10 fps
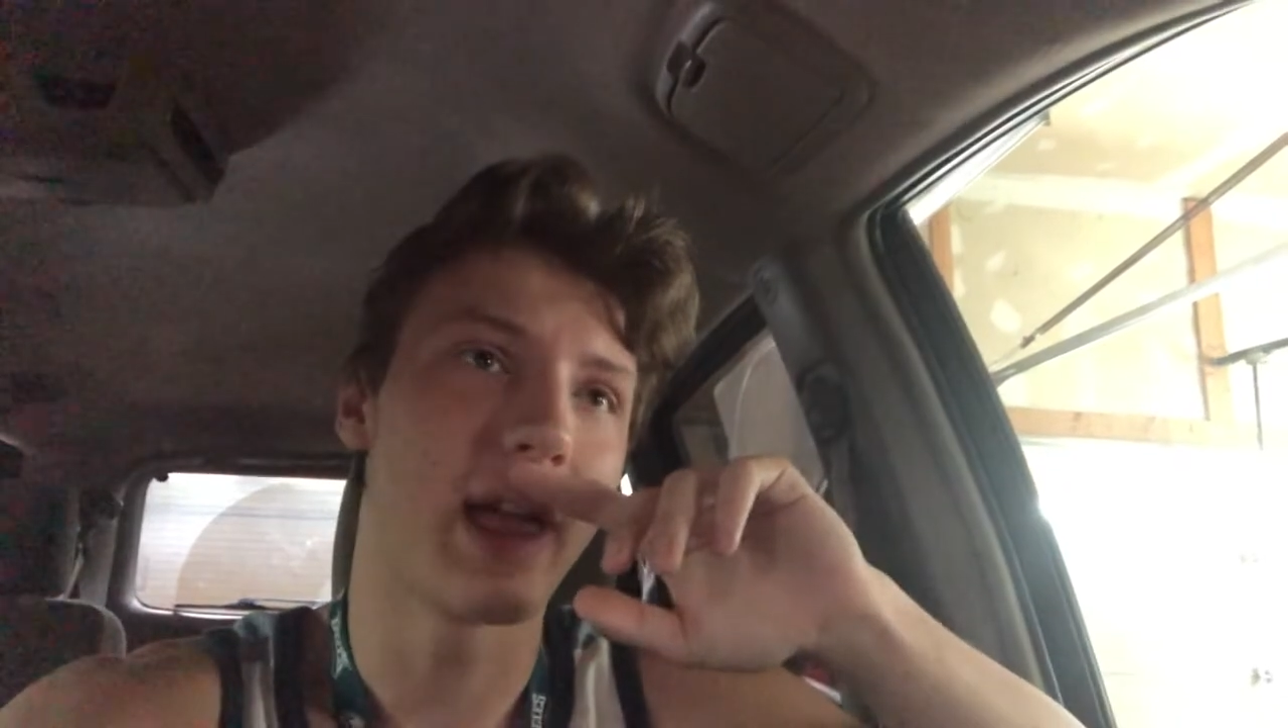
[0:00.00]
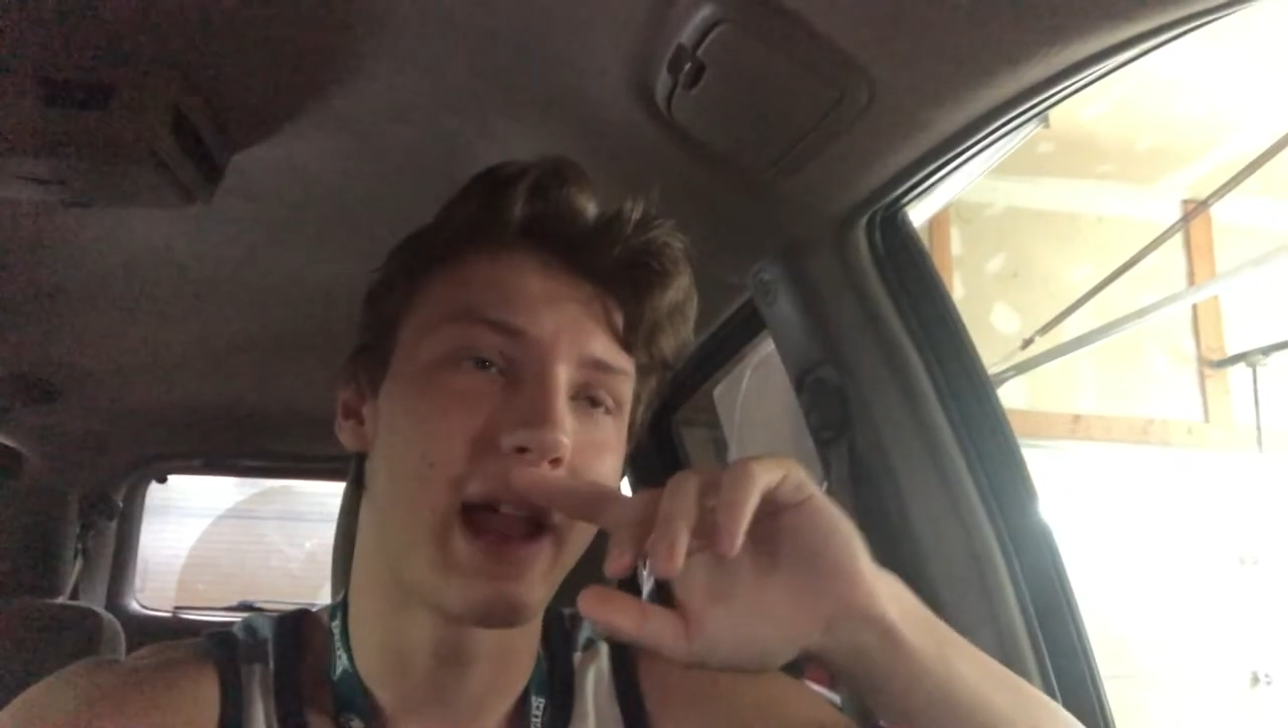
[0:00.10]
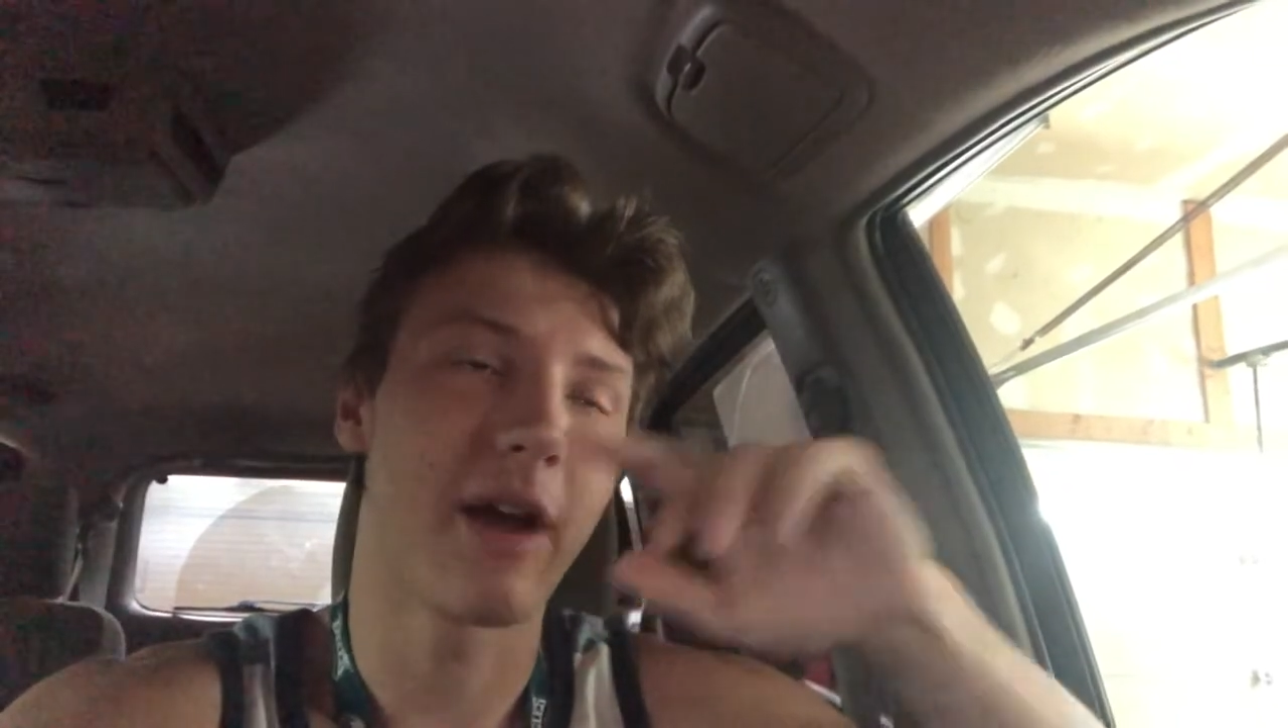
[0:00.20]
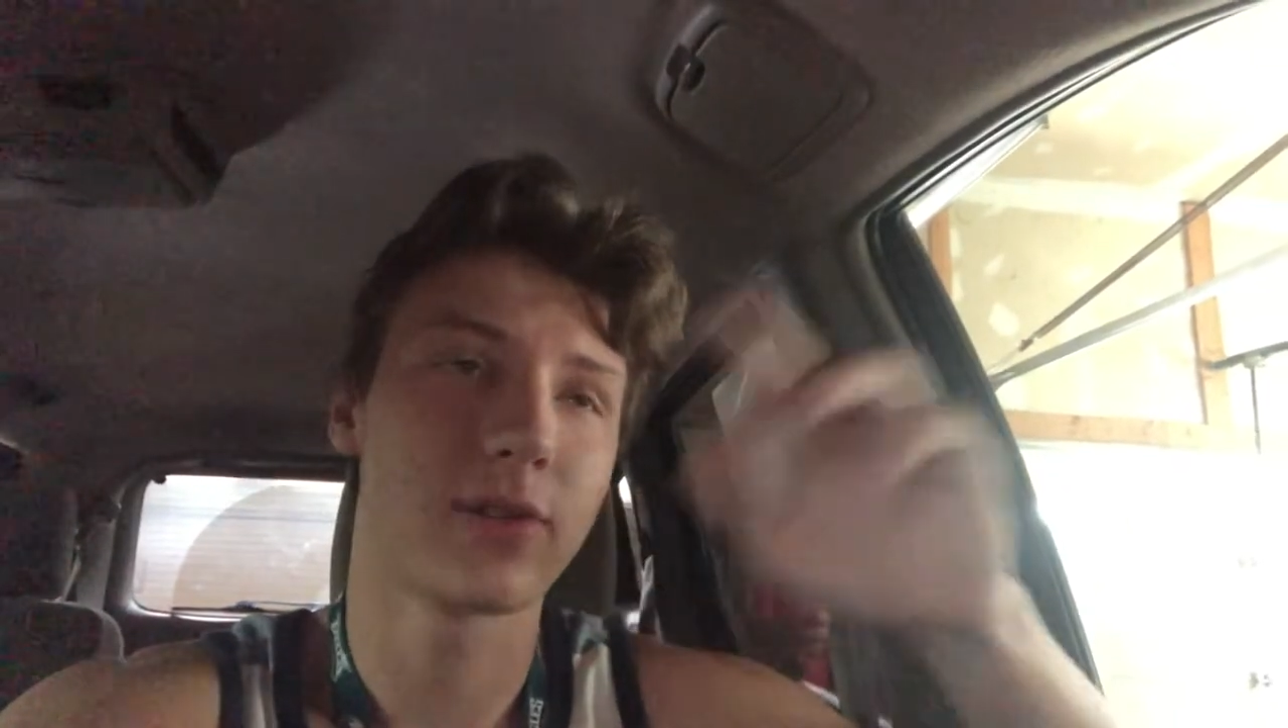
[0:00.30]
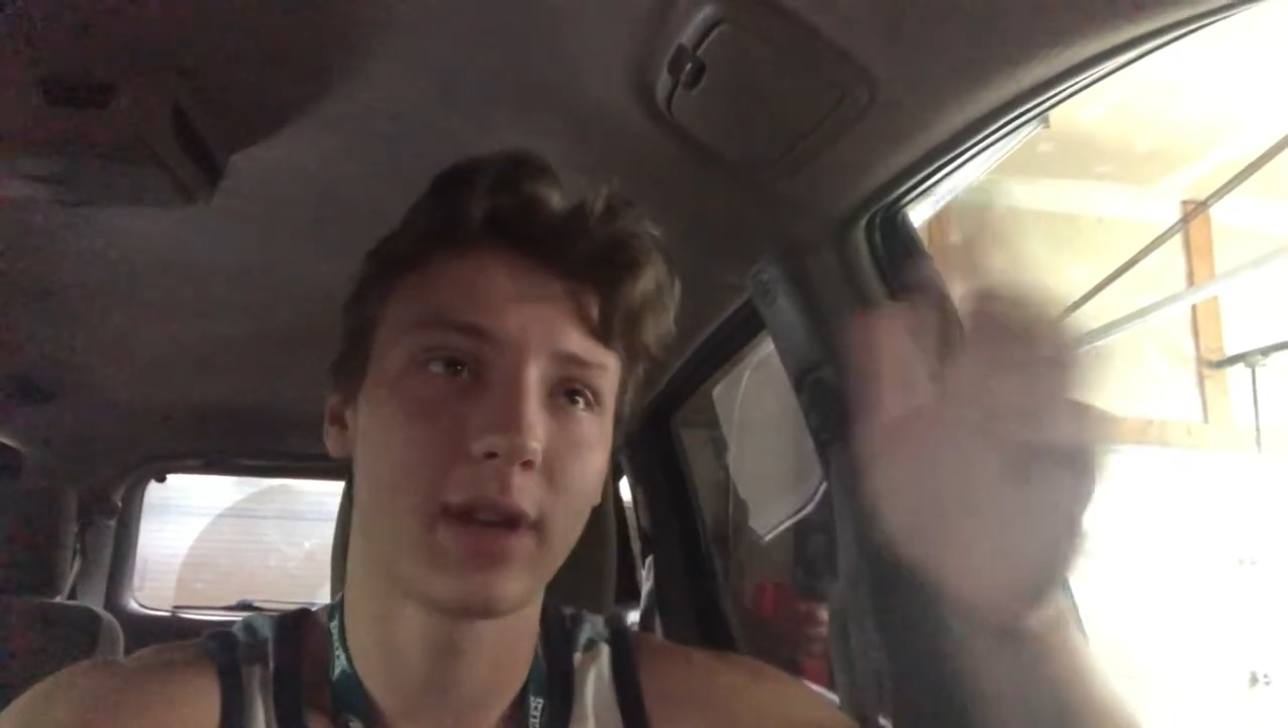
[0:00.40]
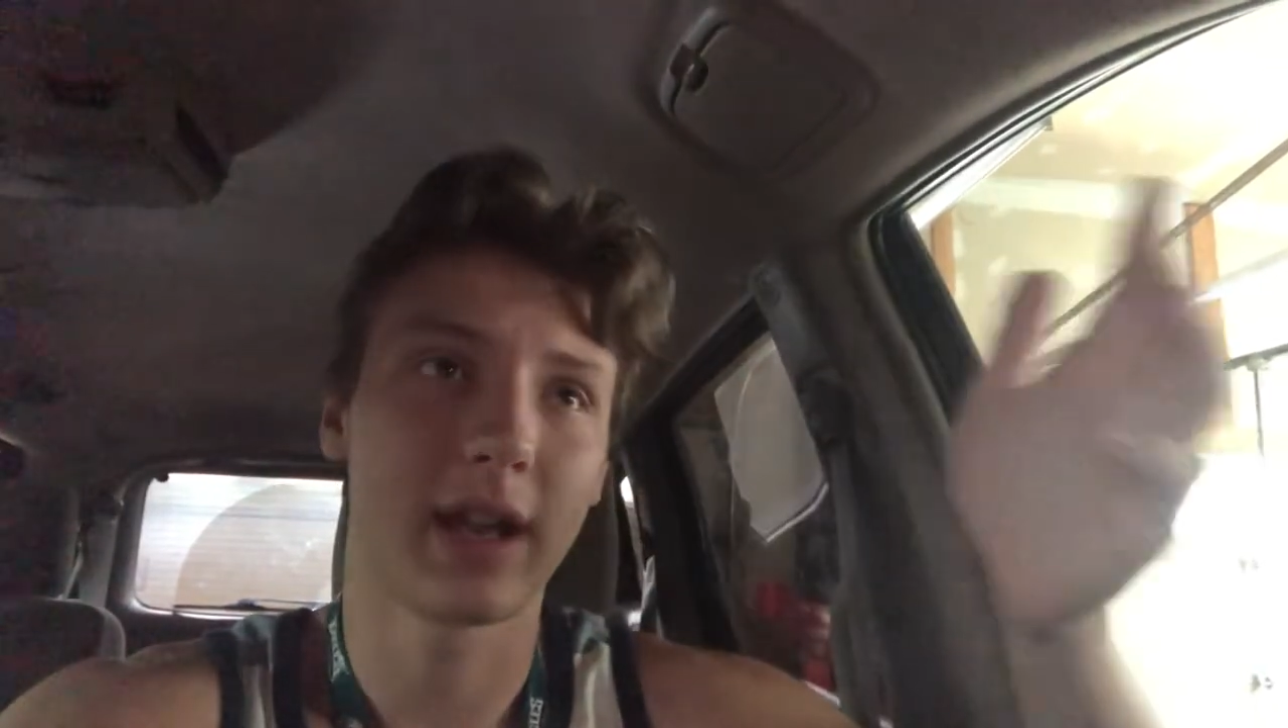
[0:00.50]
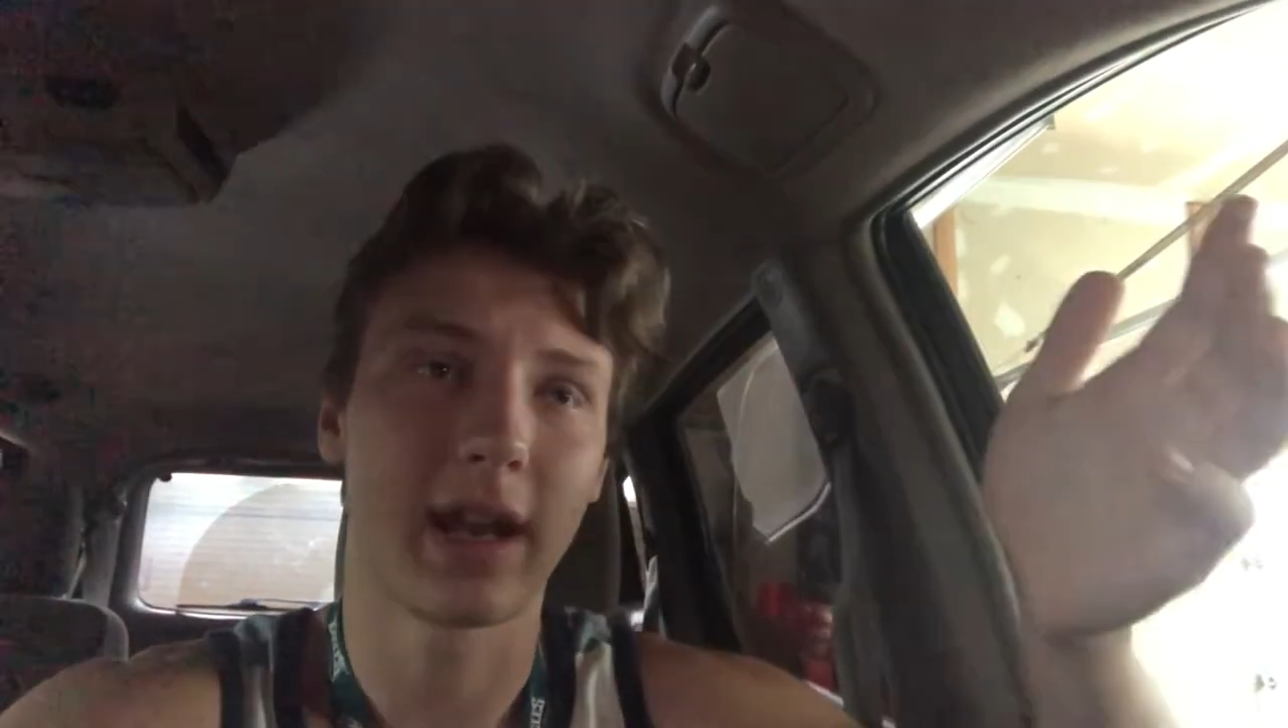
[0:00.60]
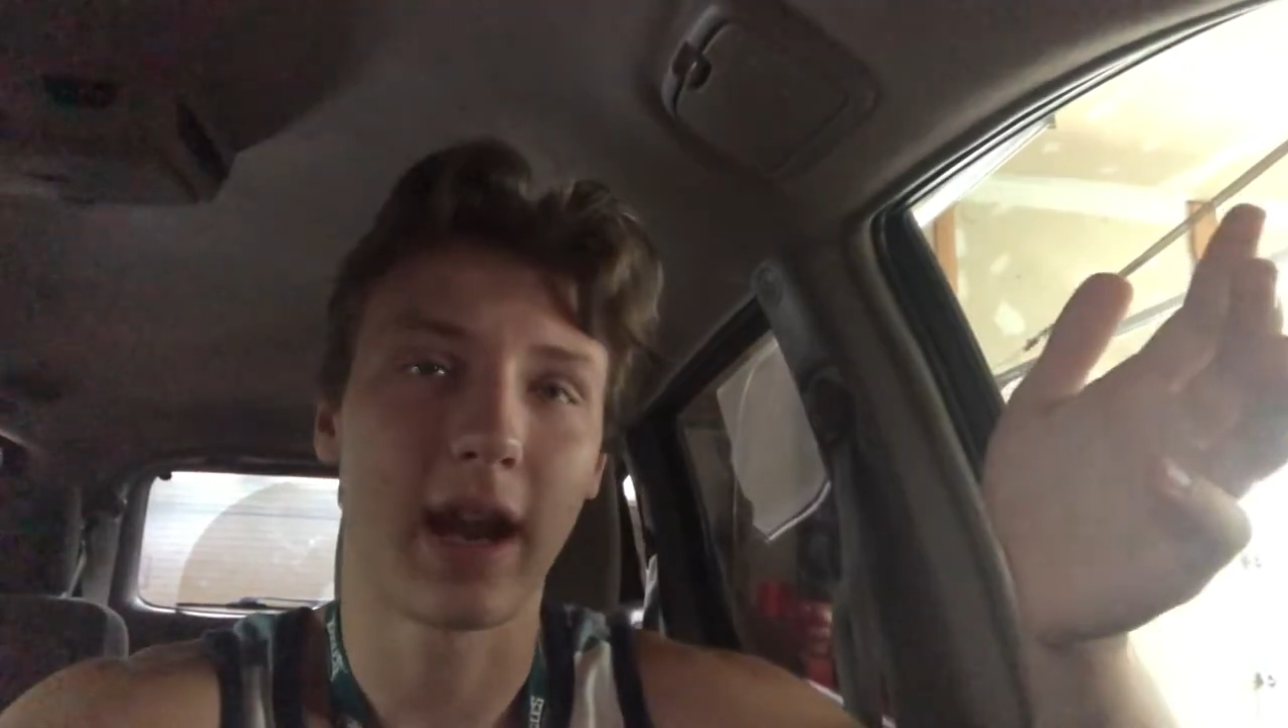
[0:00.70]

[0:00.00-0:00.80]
and I also gotta get